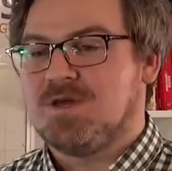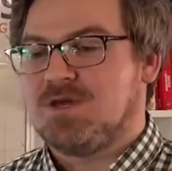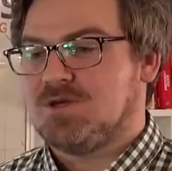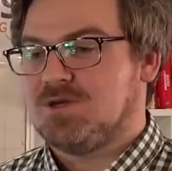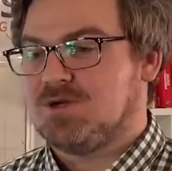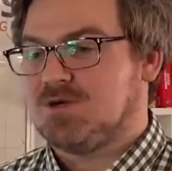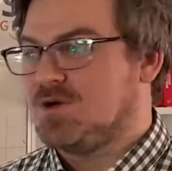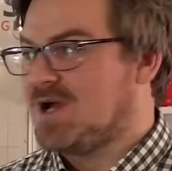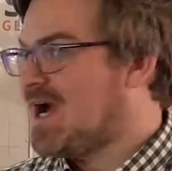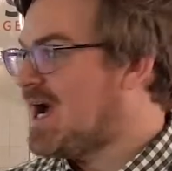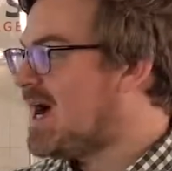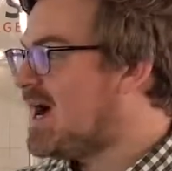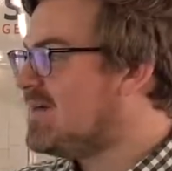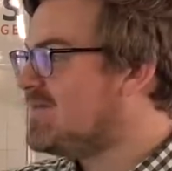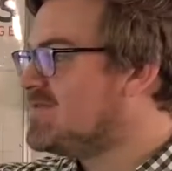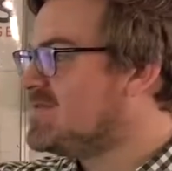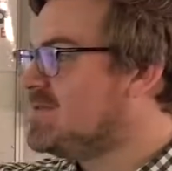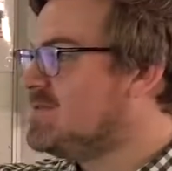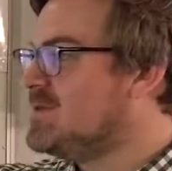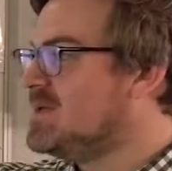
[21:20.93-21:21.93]
You
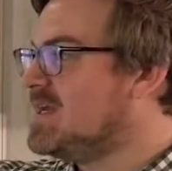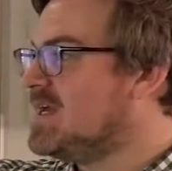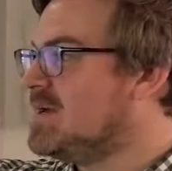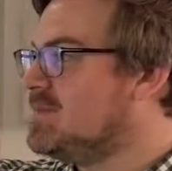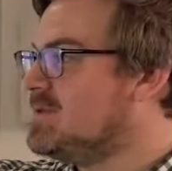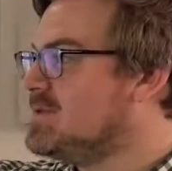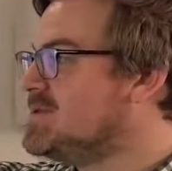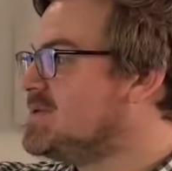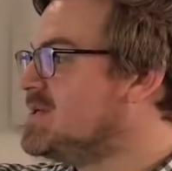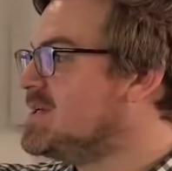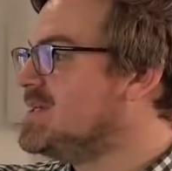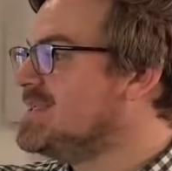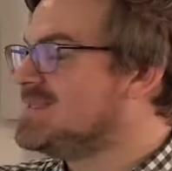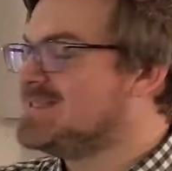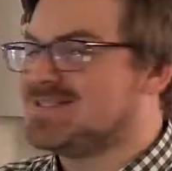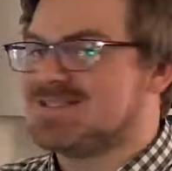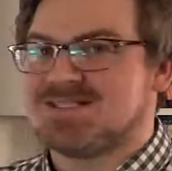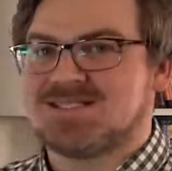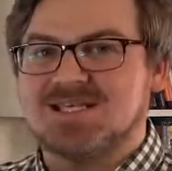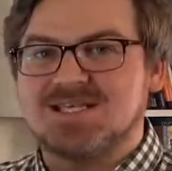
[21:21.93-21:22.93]
have to be able to
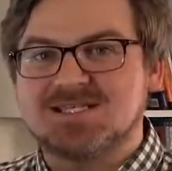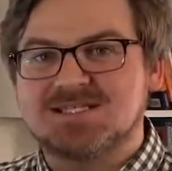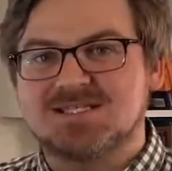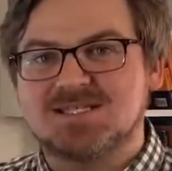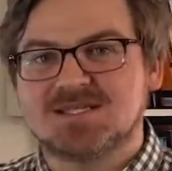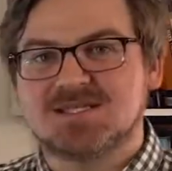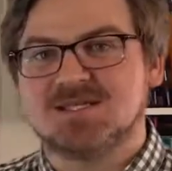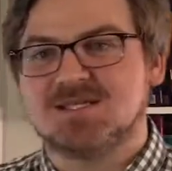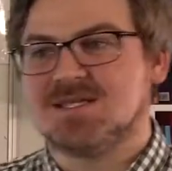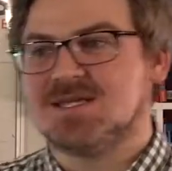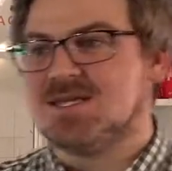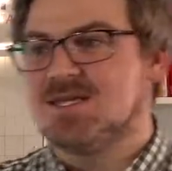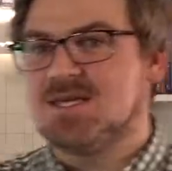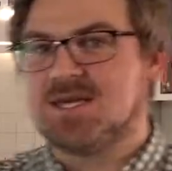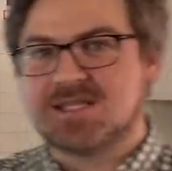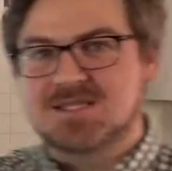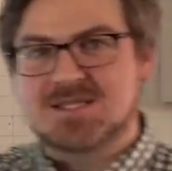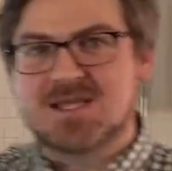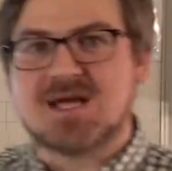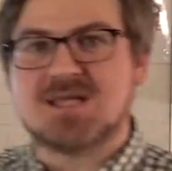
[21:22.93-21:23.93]
consistently
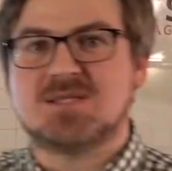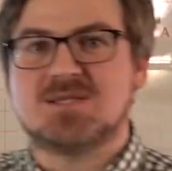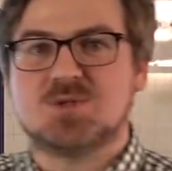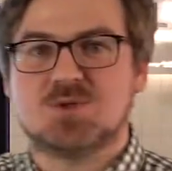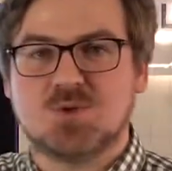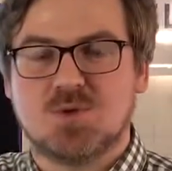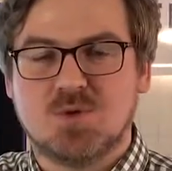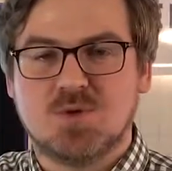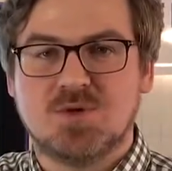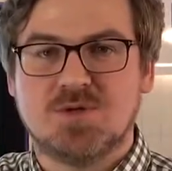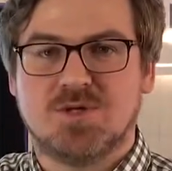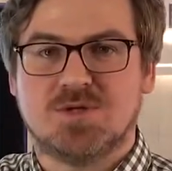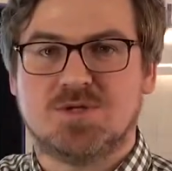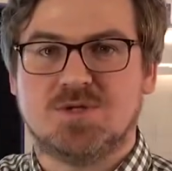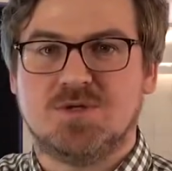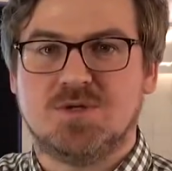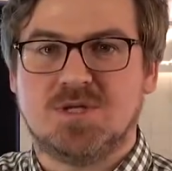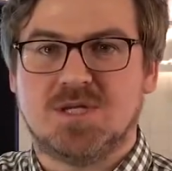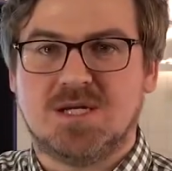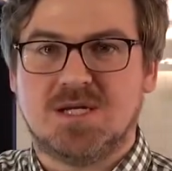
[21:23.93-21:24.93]
get that score that
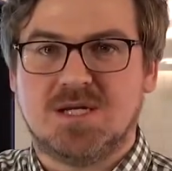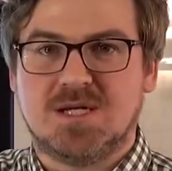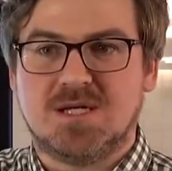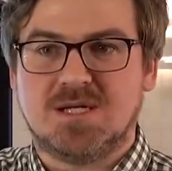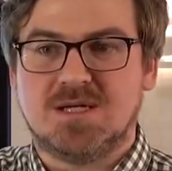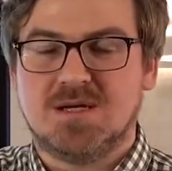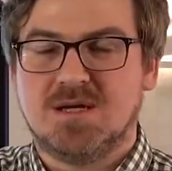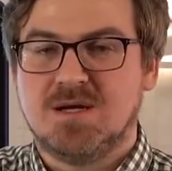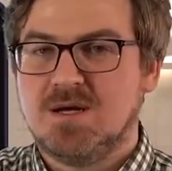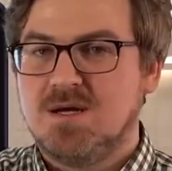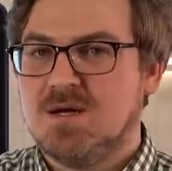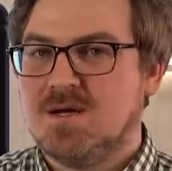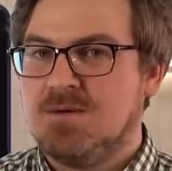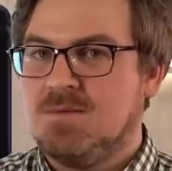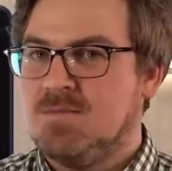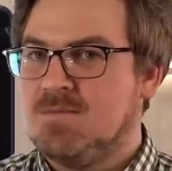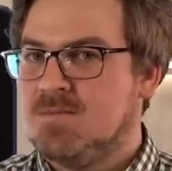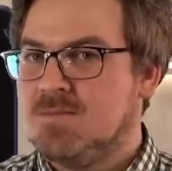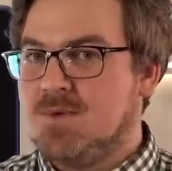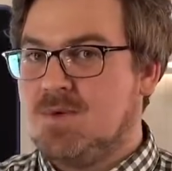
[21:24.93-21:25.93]
you need
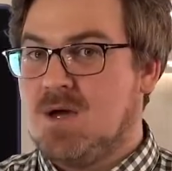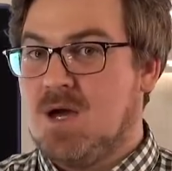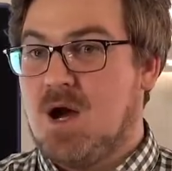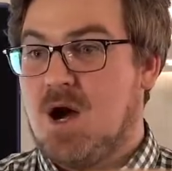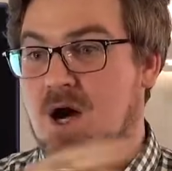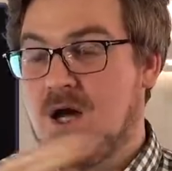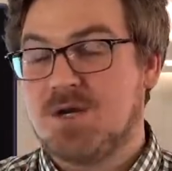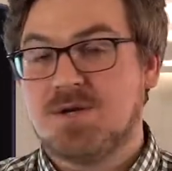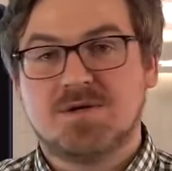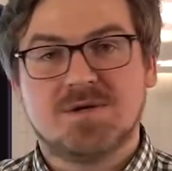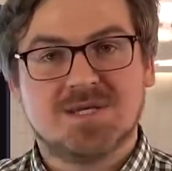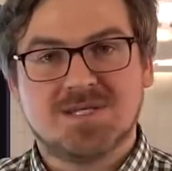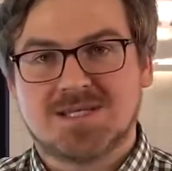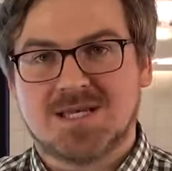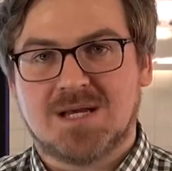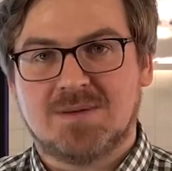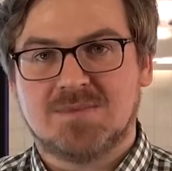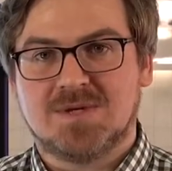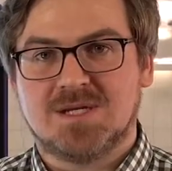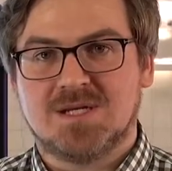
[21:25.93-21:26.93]
under
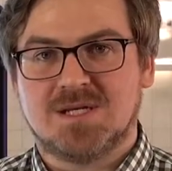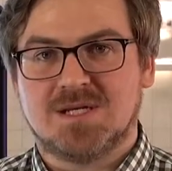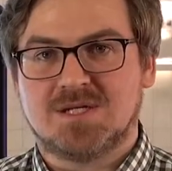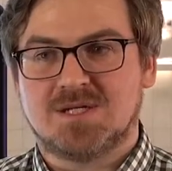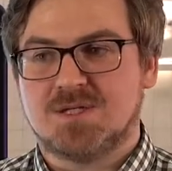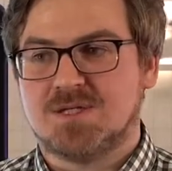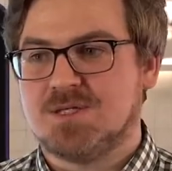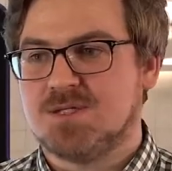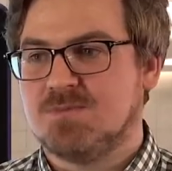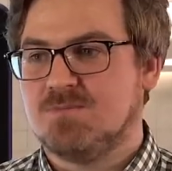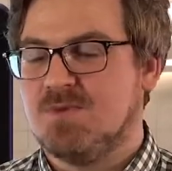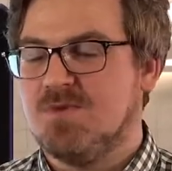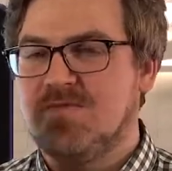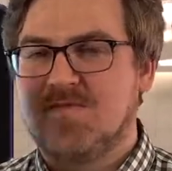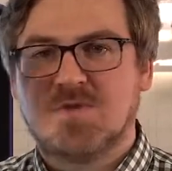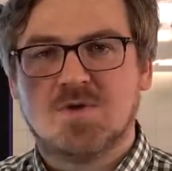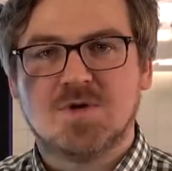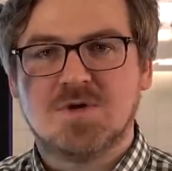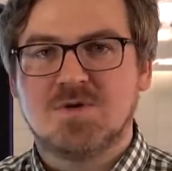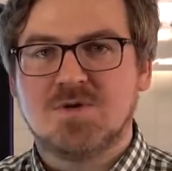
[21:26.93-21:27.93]
exam conditions
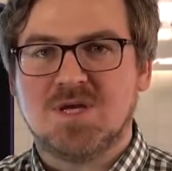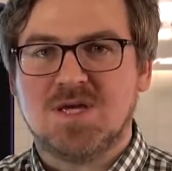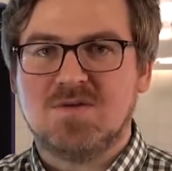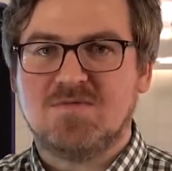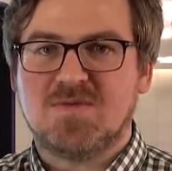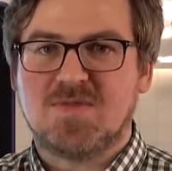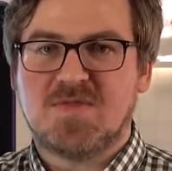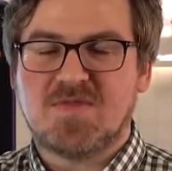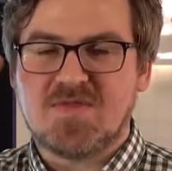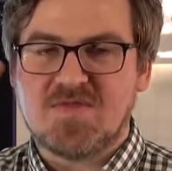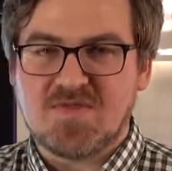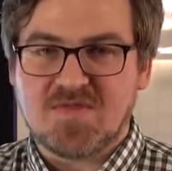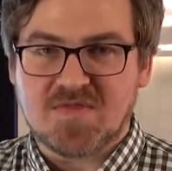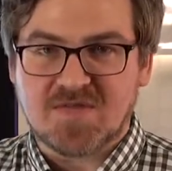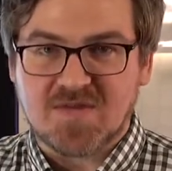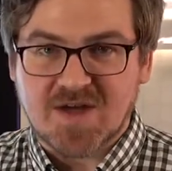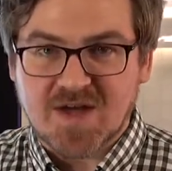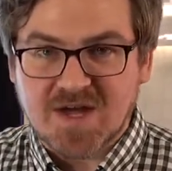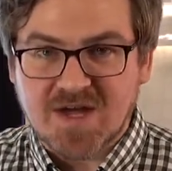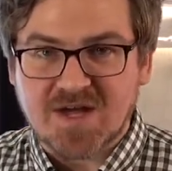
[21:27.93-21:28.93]
before you even
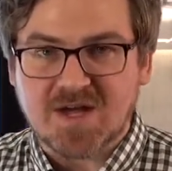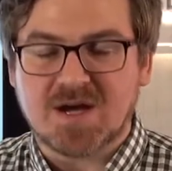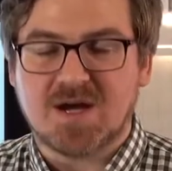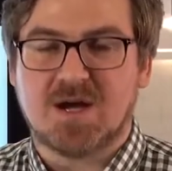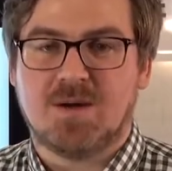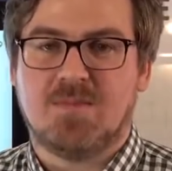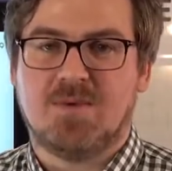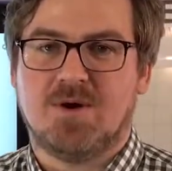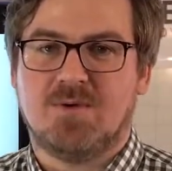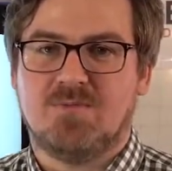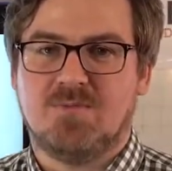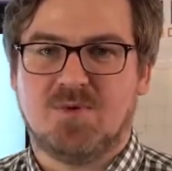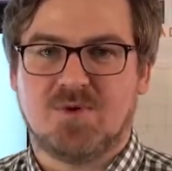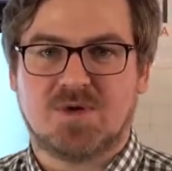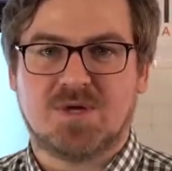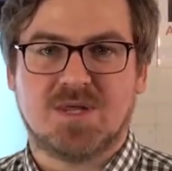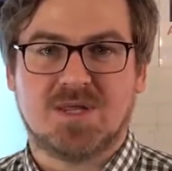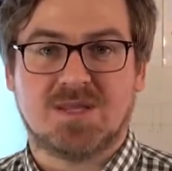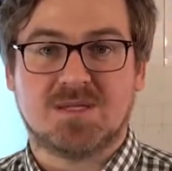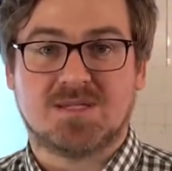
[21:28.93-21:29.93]
think about
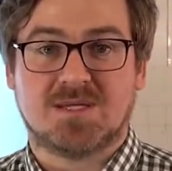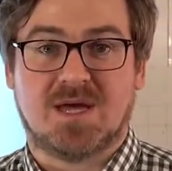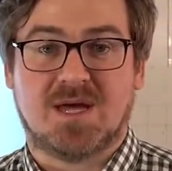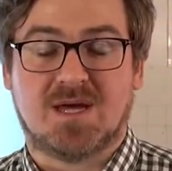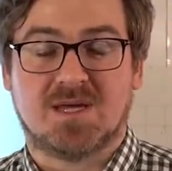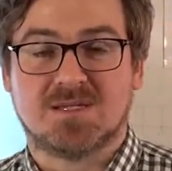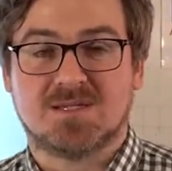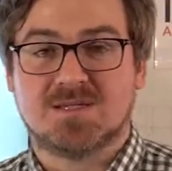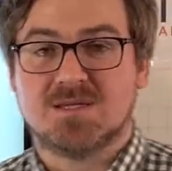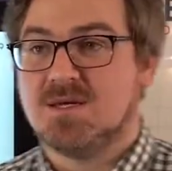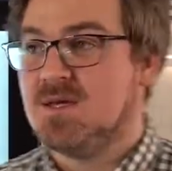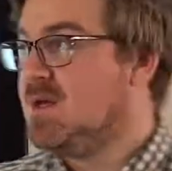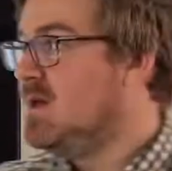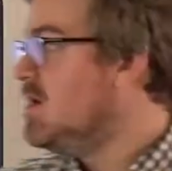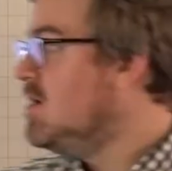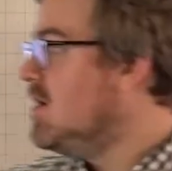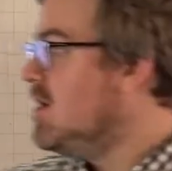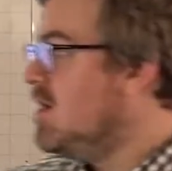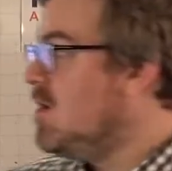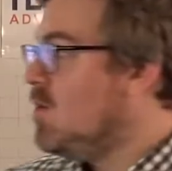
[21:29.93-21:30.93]
booking the test.
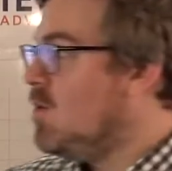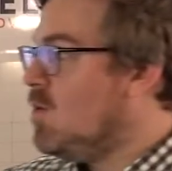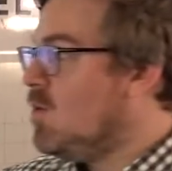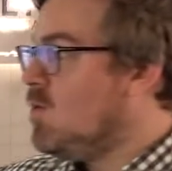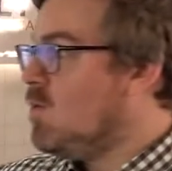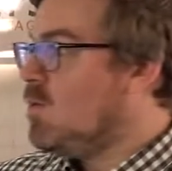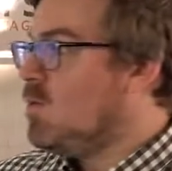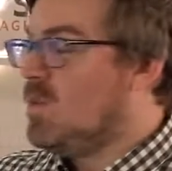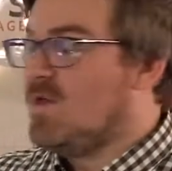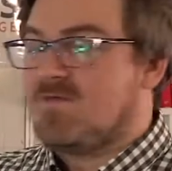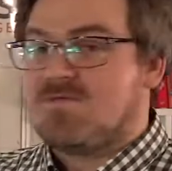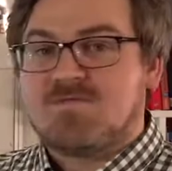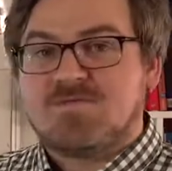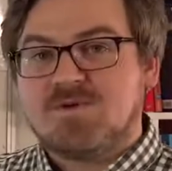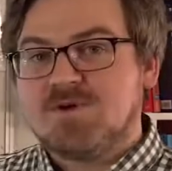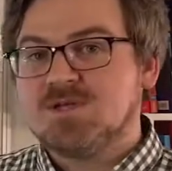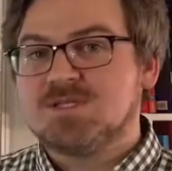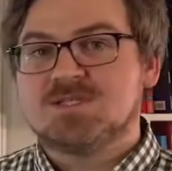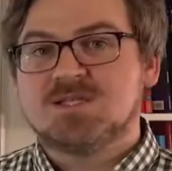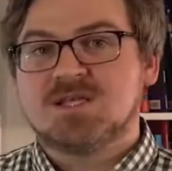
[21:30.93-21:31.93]
The
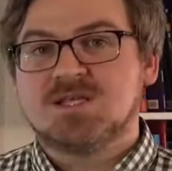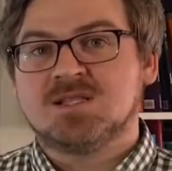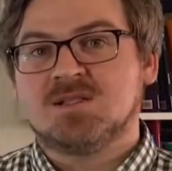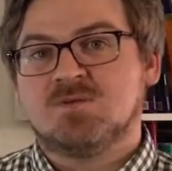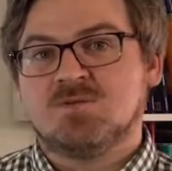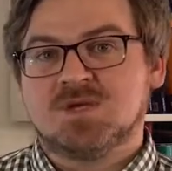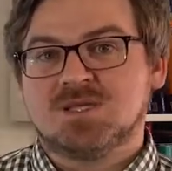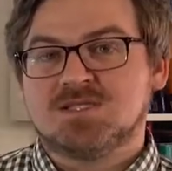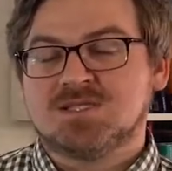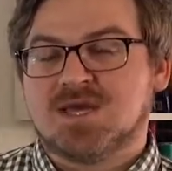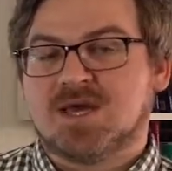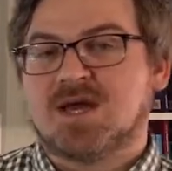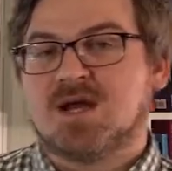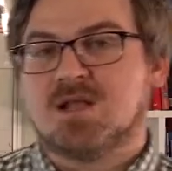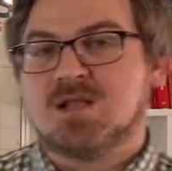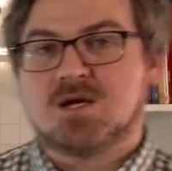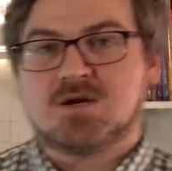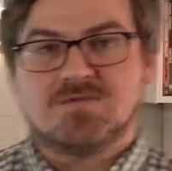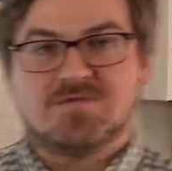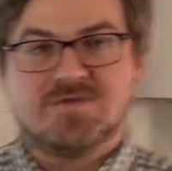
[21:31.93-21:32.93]
first thing that we tell our